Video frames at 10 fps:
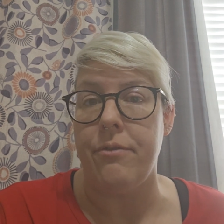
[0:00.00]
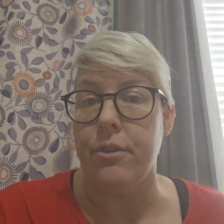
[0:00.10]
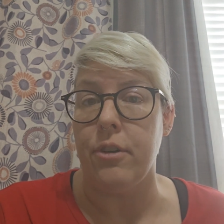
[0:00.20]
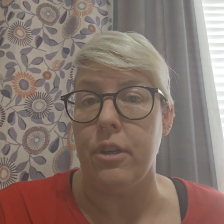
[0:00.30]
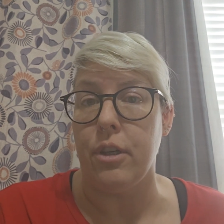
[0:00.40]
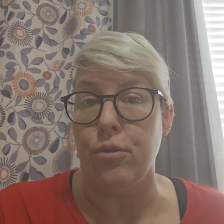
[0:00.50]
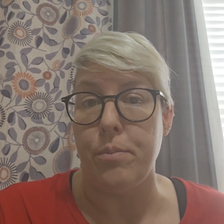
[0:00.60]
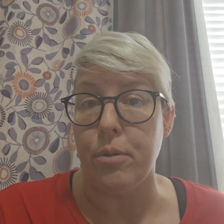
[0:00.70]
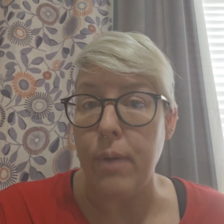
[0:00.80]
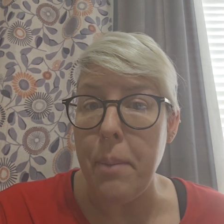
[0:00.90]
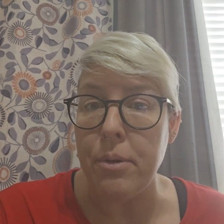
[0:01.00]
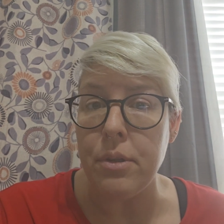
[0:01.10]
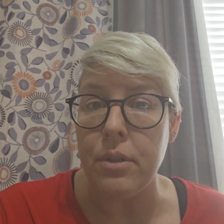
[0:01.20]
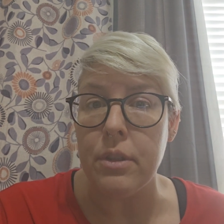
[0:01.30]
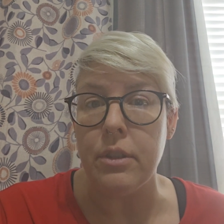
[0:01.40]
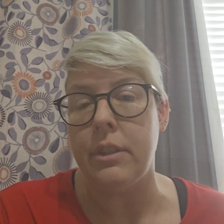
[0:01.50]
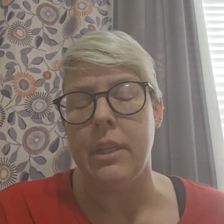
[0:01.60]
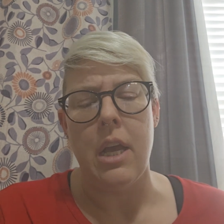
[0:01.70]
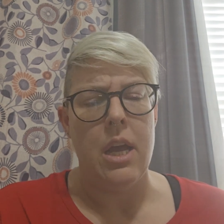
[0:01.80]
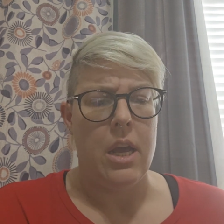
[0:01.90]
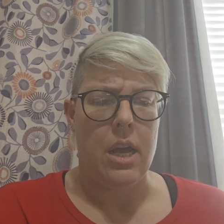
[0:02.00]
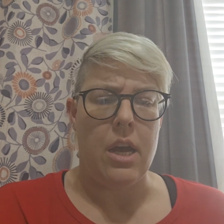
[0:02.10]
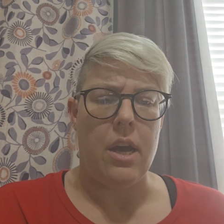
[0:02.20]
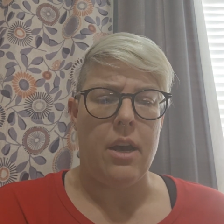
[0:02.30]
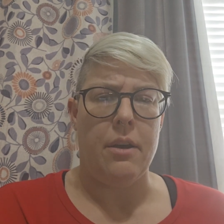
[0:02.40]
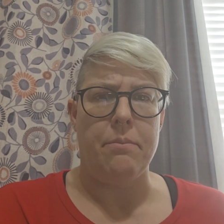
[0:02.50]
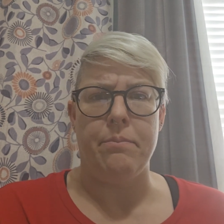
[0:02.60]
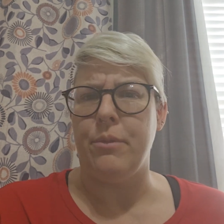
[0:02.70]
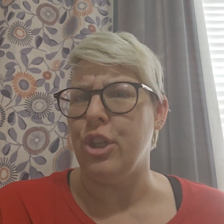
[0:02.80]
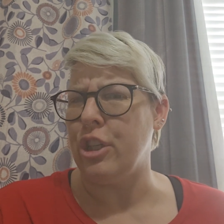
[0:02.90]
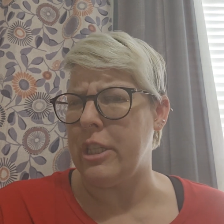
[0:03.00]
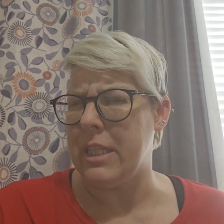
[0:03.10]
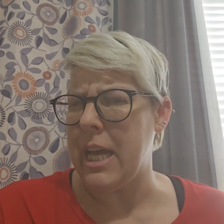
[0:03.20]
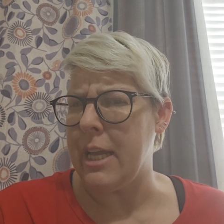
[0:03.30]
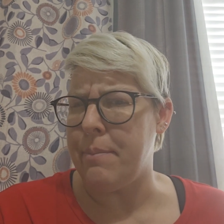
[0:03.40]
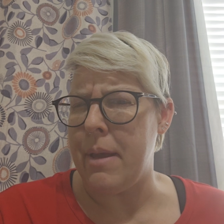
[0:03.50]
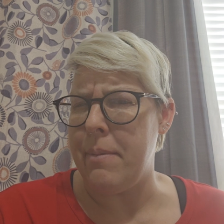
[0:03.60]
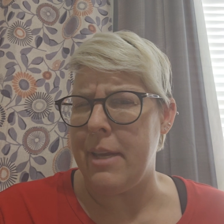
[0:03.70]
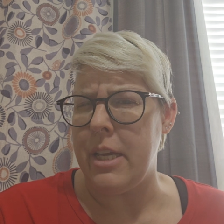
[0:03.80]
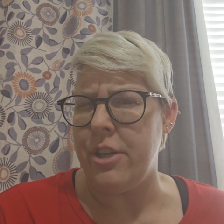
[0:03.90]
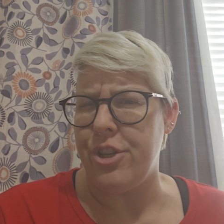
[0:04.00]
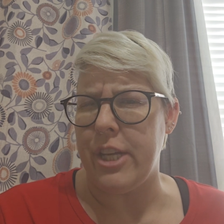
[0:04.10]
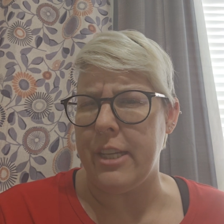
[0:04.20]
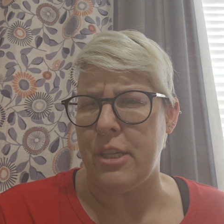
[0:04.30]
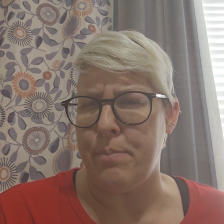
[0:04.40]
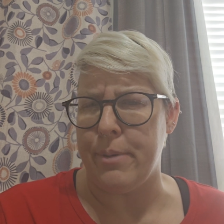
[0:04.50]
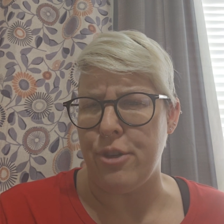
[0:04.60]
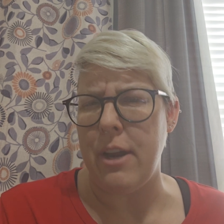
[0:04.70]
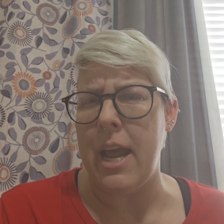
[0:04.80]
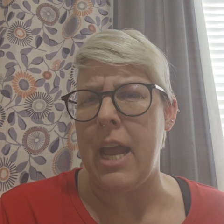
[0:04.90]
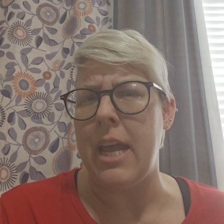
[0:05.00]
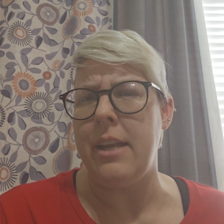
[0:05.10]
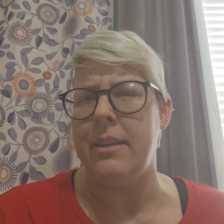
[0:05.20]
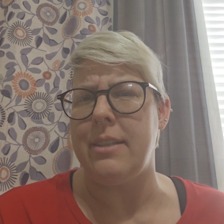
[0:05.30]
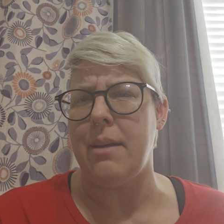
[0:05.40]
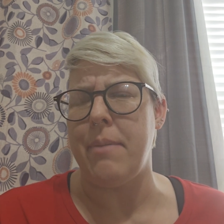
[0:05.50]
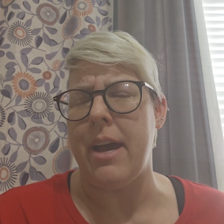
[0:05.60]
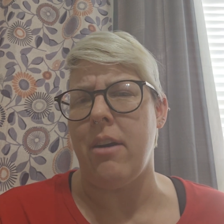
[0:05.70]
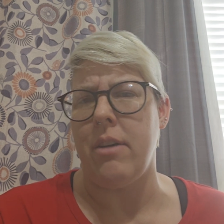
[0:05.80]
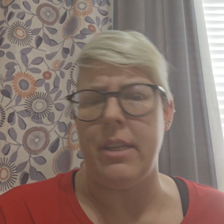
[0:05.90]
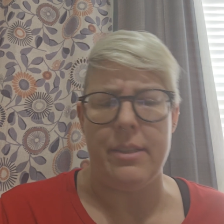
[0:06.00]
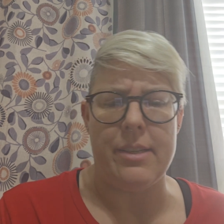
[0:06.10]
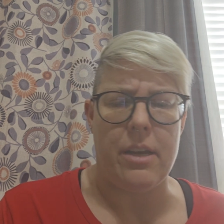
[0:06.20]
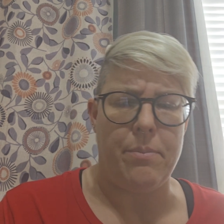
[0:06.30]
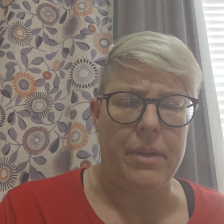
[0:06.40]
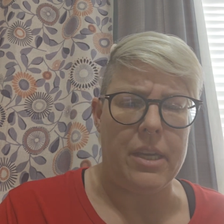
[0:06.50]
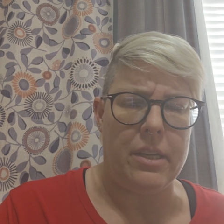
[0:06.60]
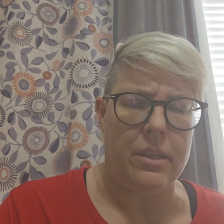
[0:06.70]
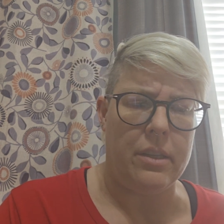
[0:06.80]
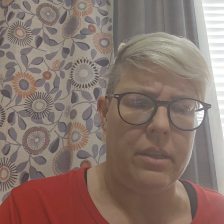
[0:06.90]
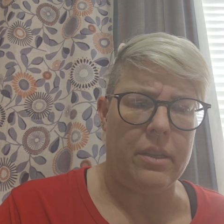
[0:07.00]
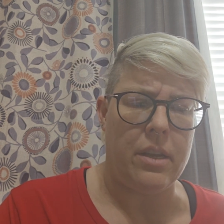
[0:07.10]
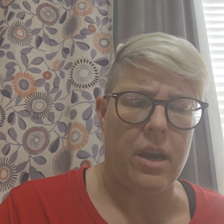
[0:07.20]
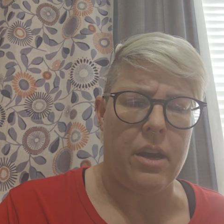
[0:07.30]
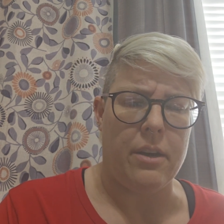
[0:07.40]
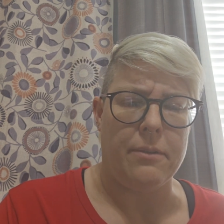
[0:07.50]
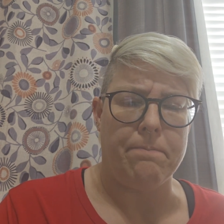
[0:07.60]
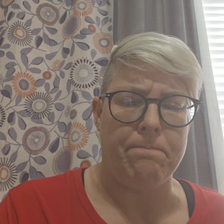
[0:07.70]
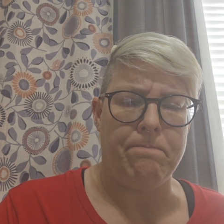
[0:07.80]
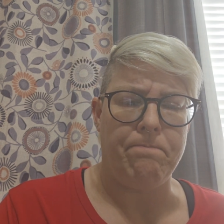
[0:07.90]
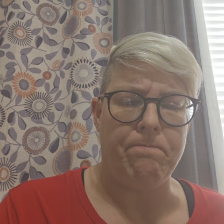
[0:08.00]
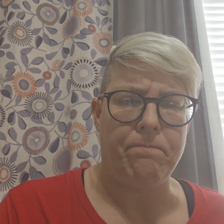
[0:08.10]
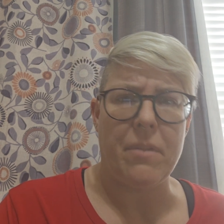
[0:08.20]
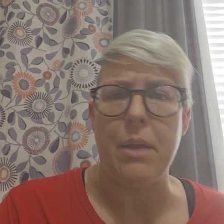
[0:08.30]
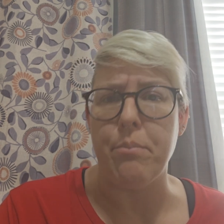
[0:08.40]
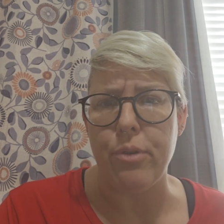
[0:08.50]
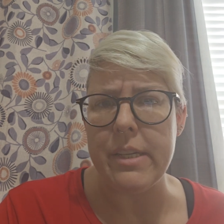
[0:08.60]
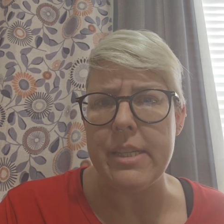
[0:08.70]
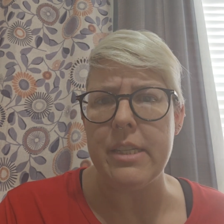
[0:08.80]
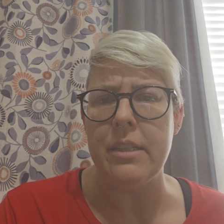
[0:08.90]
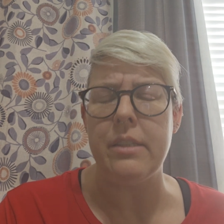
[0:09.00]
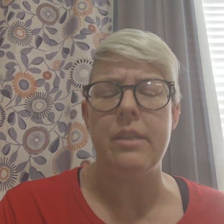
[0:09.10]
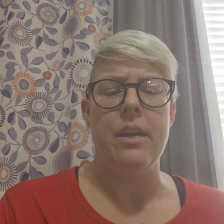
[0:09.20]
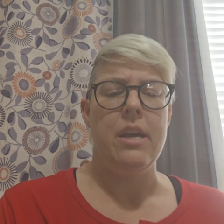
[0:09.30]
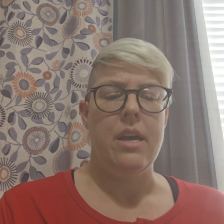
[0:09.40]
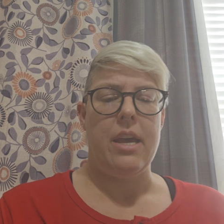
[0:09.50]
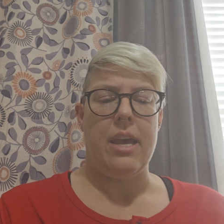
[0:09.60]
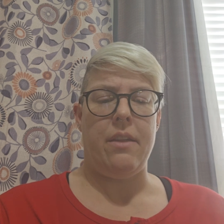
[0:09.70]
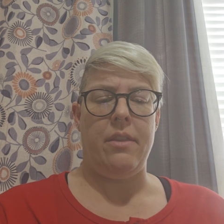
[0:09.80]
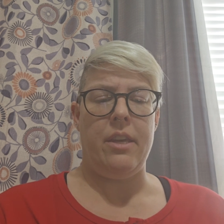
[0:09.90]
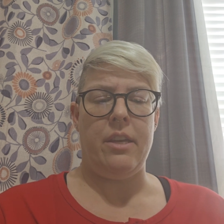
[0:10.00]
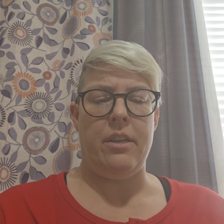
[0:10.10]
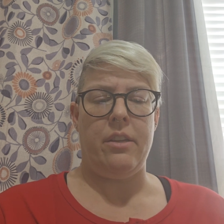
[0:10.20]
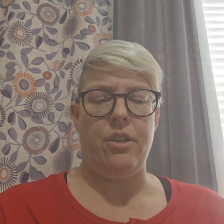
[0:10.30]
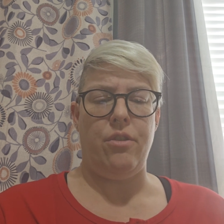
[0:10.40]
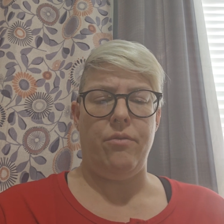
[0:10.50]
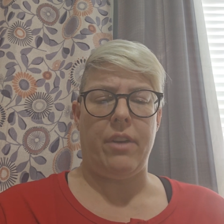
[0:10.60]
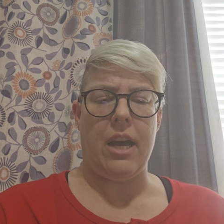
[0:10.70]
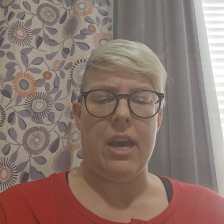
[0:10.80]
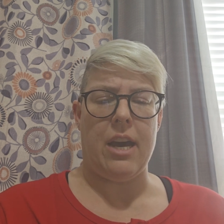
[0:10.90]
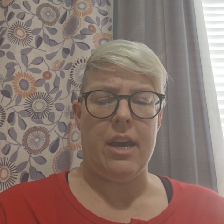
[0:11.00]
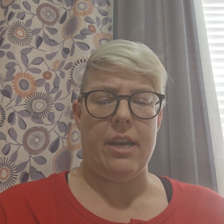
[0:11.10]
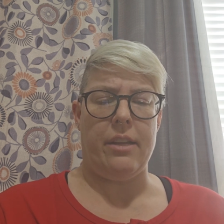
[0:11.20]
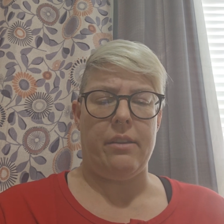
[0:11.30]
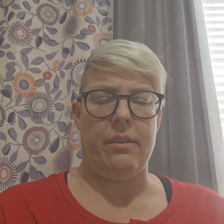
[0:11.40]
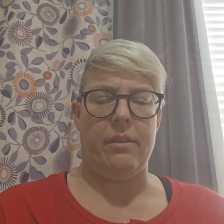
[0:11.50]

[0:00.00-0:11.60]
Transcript: for a group of rebels. Looks like maybe she gets betrayed and somehow ends up in imprisoned. And then you've got,